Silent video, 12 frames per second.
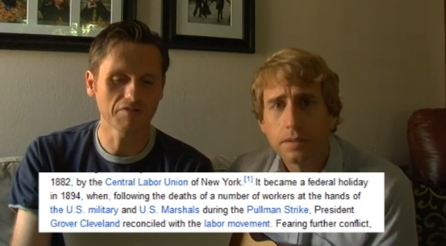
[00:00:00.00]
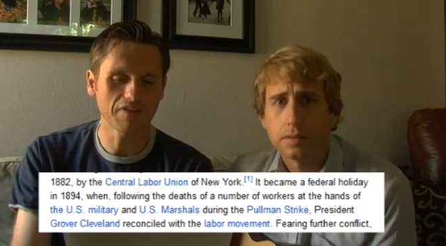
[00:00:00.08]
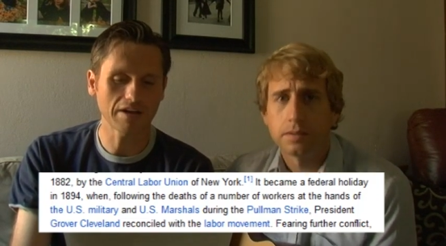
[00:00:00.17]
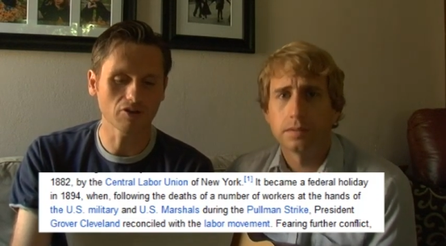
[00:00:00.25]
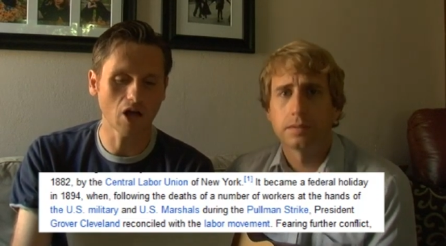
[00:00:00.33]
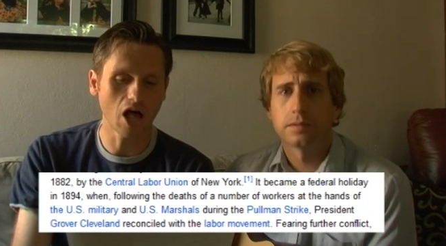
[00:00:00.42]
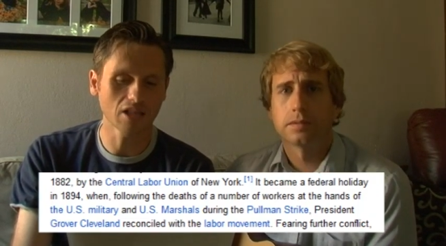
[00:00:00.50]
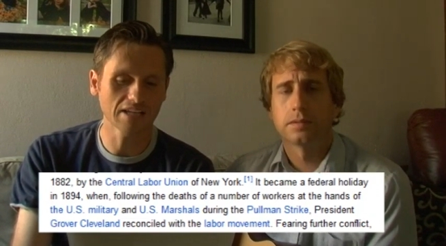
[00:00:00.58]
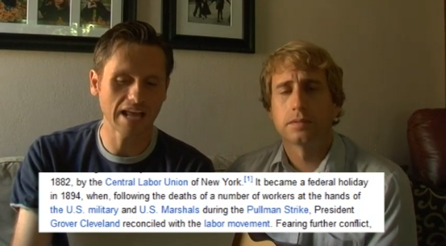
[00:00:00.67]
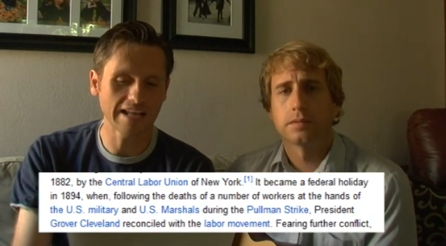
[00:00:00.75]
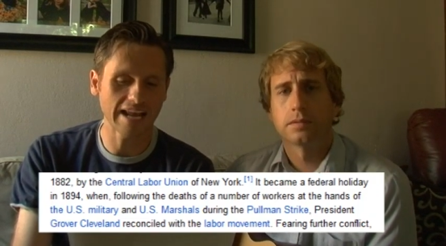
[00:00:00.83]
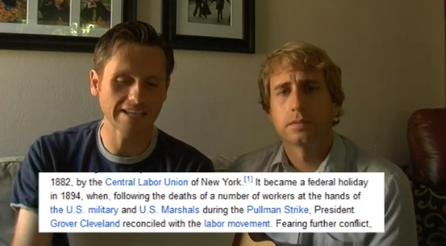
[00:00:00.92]
Speaker 1: a federal
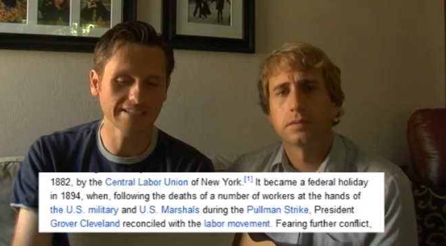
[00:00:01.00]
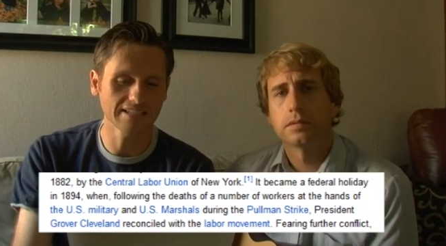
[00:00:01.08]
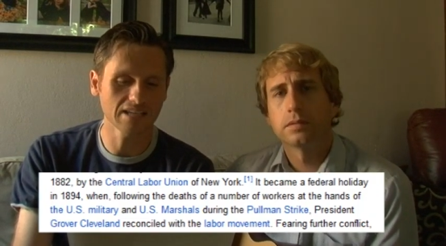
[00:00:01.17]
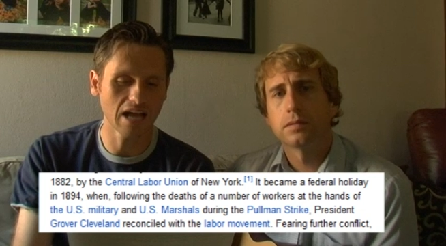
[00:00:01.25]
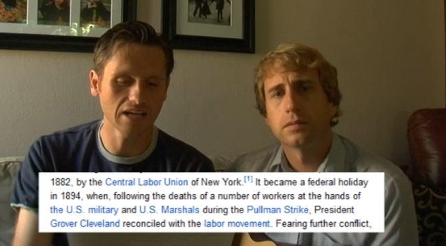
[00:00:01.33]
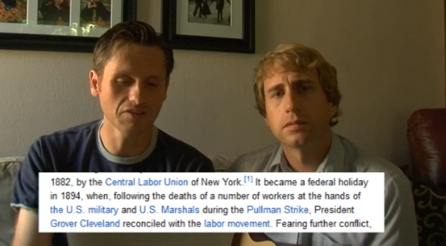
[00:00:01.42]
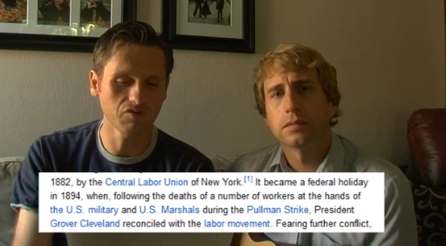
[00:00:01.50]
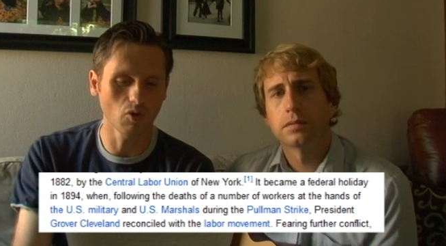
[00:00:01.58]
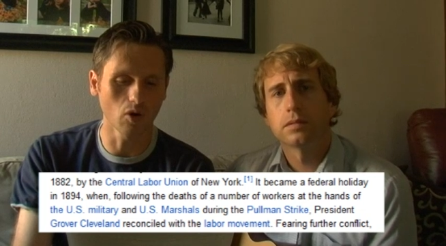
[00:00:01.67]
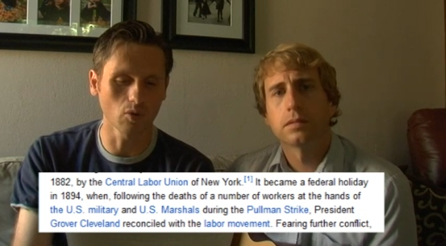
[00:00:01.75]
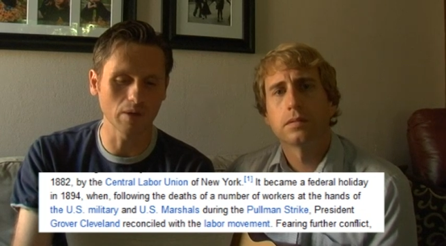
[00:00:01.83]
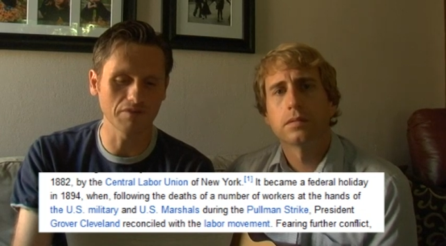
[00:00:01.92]
holiday in eighteen
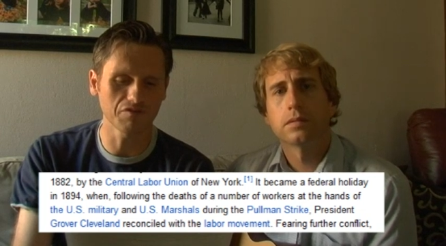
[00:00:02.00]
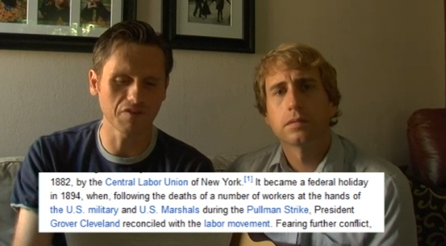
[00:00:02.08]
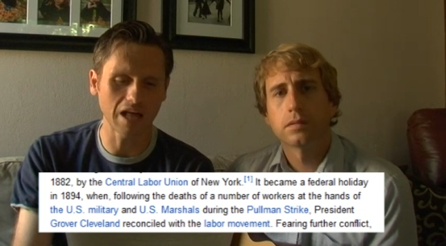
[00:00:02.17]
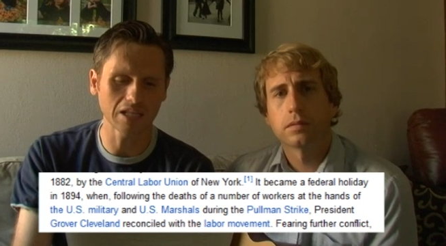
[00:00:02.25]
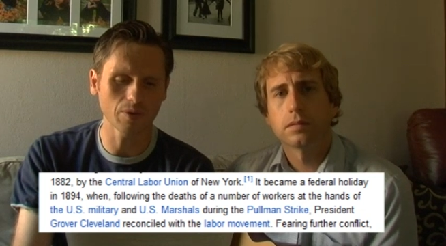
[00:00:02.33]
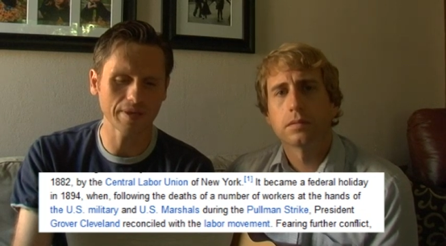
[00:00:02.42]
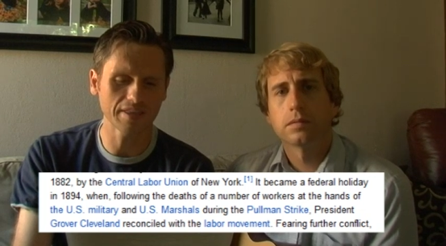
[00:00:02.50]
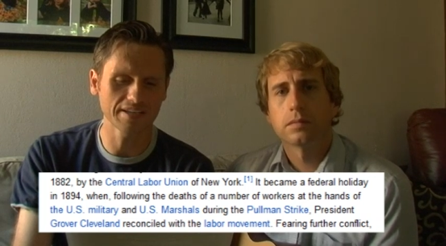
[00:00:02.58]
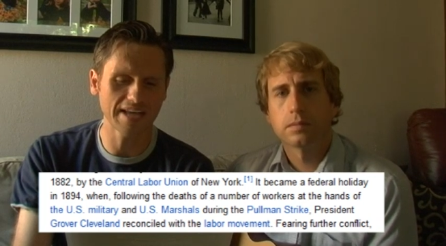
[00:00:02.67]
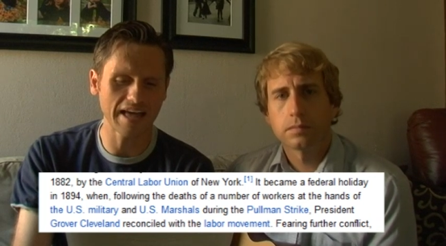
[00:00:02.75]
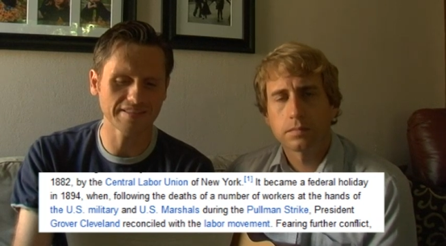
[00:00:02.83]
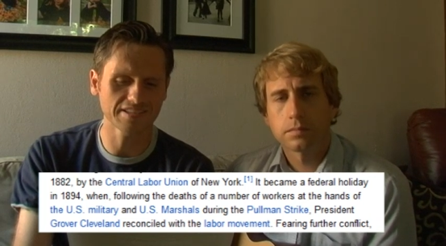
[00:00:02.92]
ninety-four when, following the
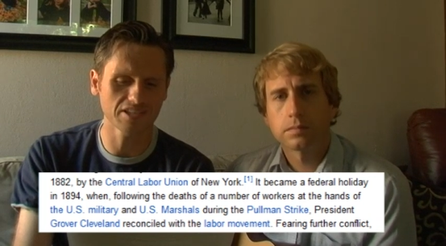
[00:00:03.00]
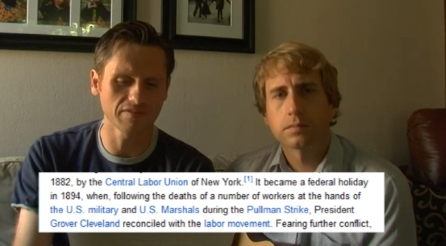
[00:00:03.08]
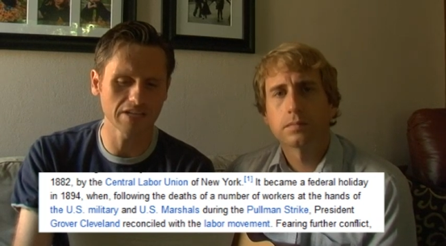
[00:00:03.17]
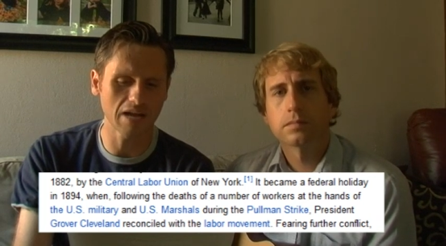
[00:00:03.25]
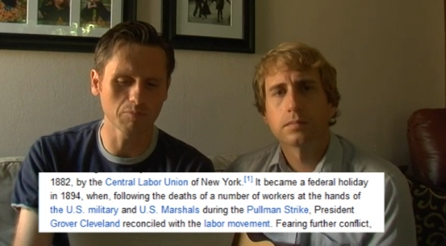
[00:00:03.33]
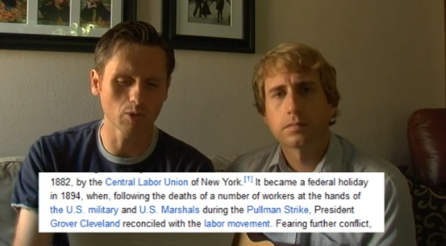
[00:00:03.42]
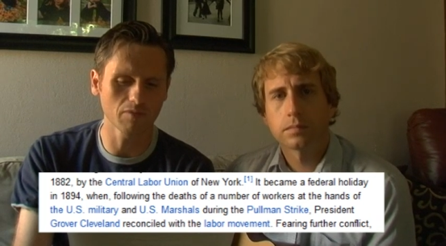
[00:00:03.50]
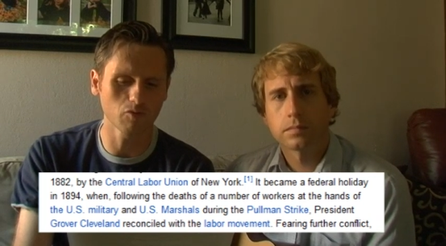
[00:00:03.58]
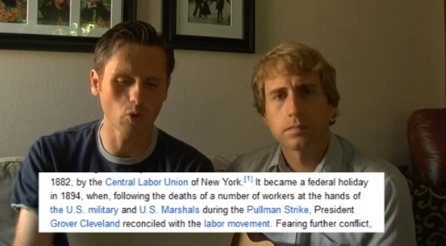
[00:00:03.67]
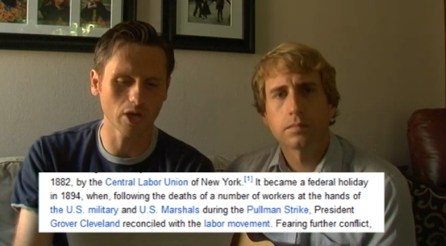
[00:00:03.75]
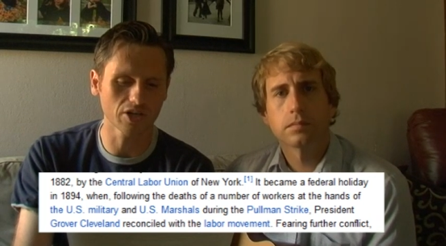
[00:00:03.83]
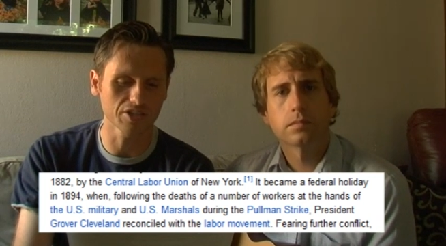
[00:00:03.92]
deaths of a number of
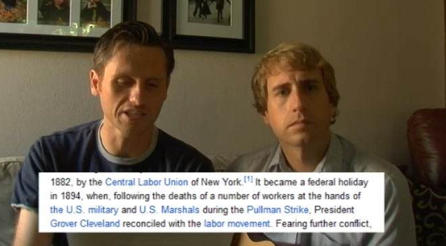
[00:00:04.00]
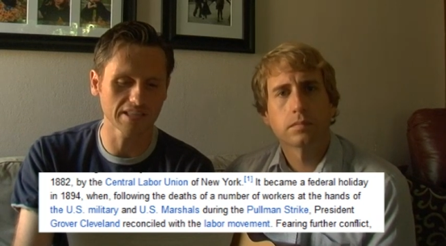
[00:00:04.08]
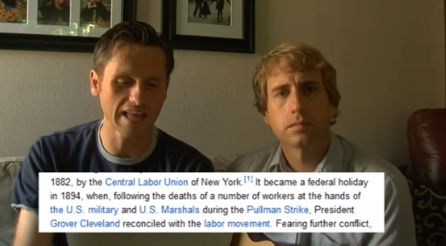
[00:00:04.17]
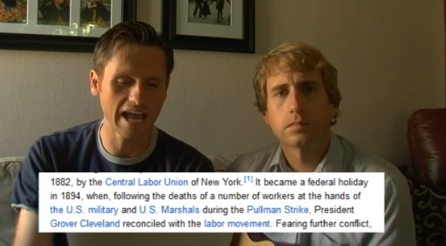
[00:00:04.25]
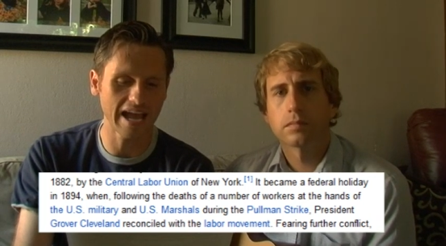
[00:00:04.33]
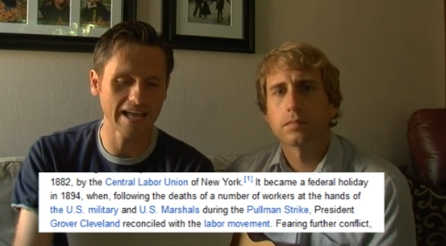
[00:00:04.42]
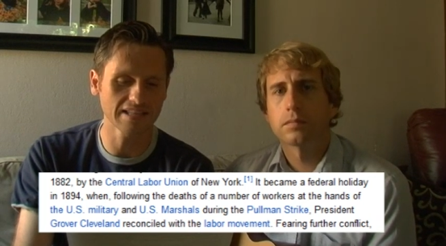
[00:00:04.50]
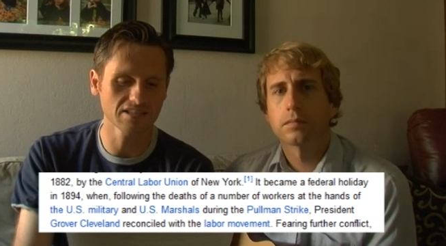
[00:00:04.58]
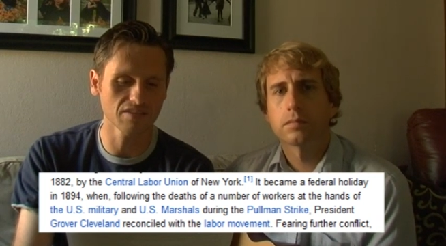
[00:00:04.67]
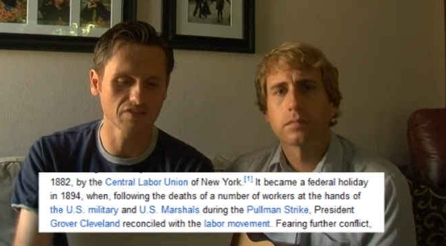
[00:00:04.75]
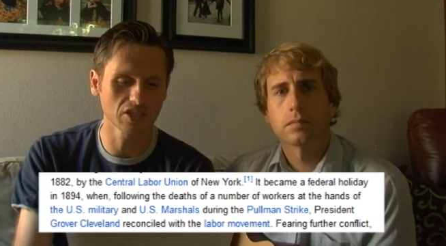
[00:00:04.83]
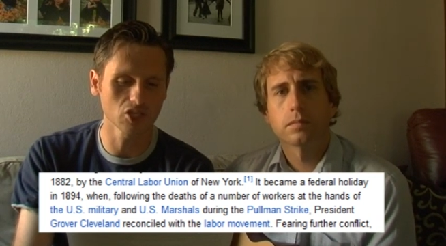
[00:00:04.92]
workers at the hands
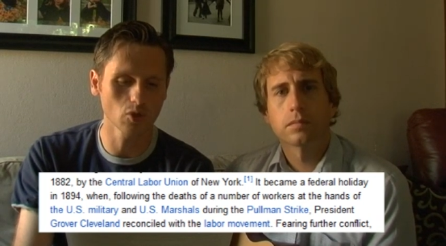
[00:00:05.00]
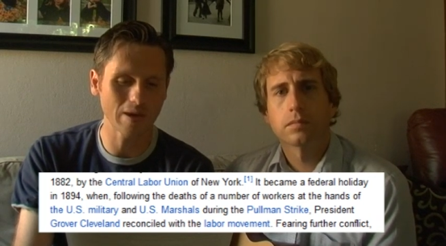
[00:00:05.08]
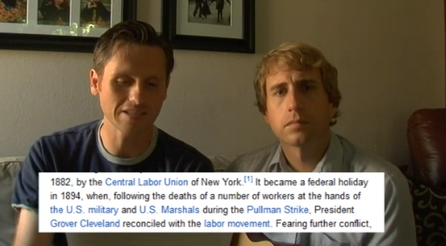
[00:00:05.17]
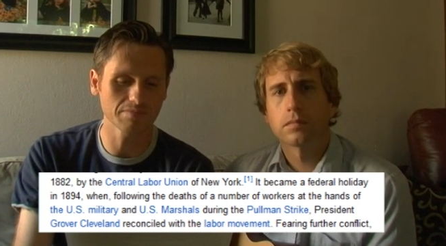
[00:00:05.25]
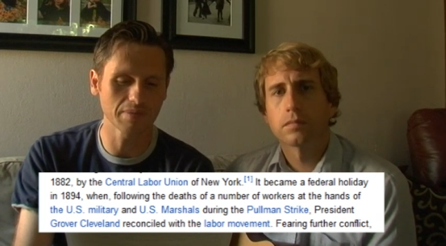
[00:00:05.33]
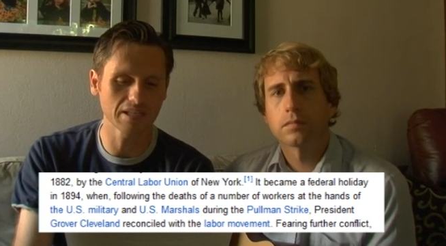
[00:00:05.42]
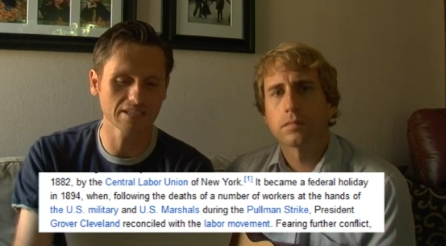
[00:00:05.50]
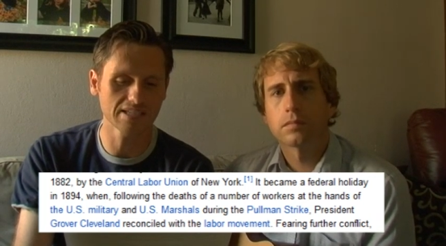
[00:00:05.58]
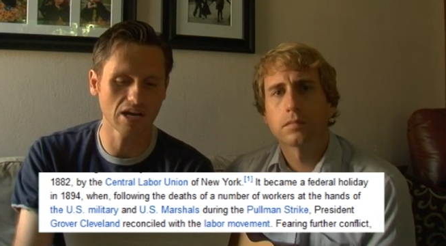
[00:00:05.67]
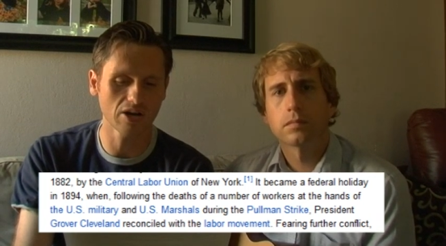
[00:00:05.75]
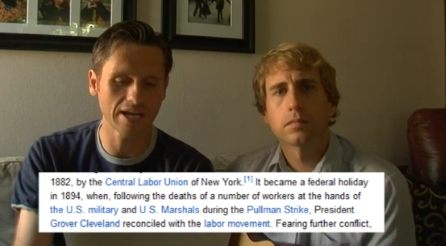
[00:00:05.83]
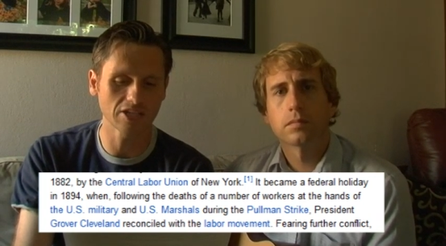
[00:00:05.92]
of the U S
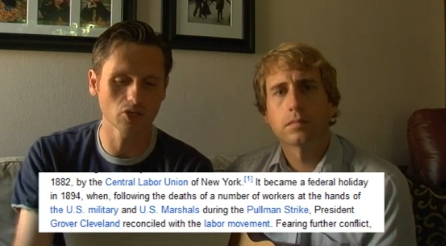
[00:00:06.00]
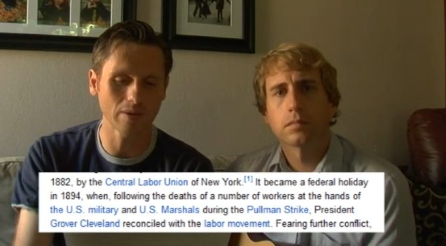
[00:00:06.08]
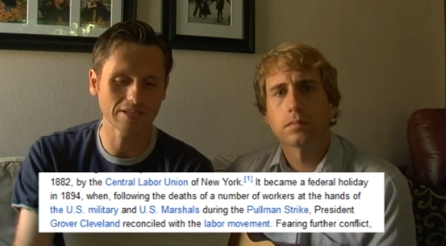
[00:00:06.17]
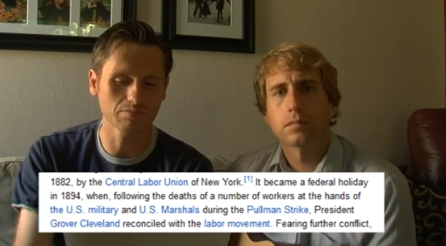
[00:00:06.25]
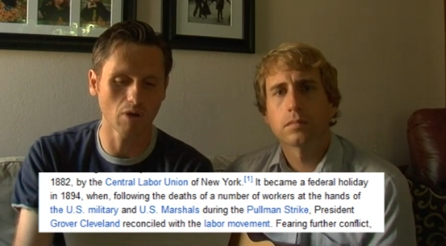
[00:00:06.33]
military and U S